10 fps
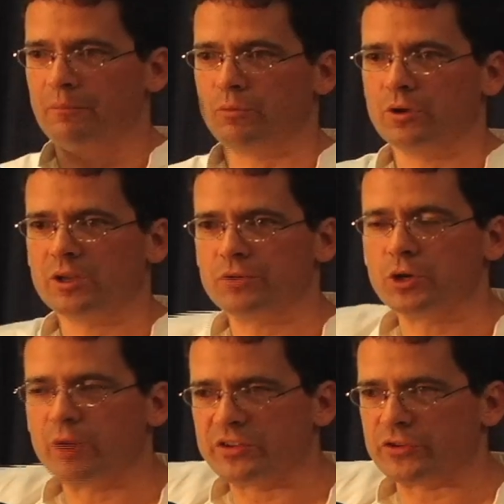Uh, if you
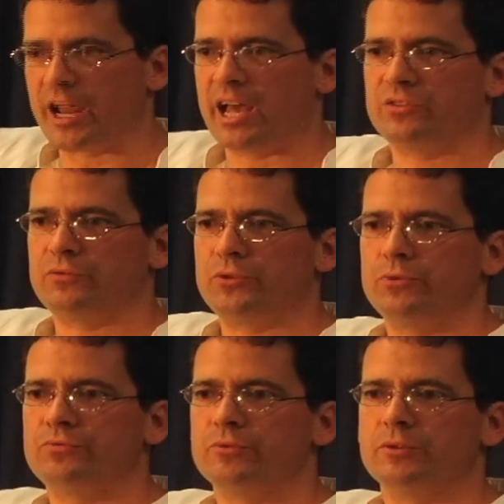could raise your hands if
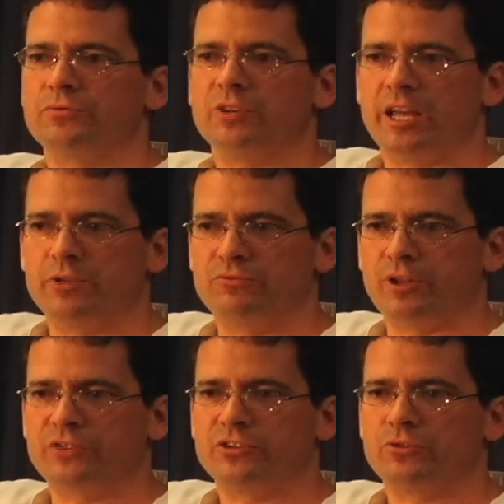you've, if today you've
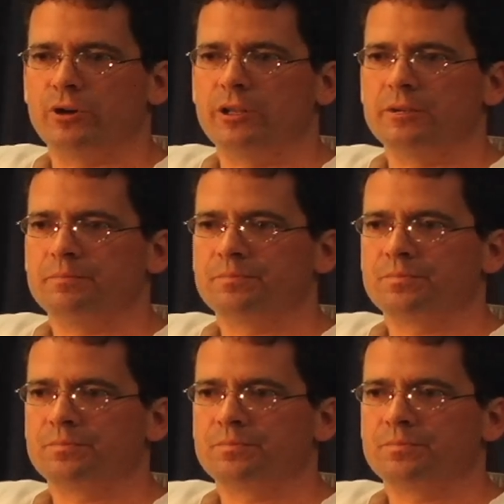flushed a toilet,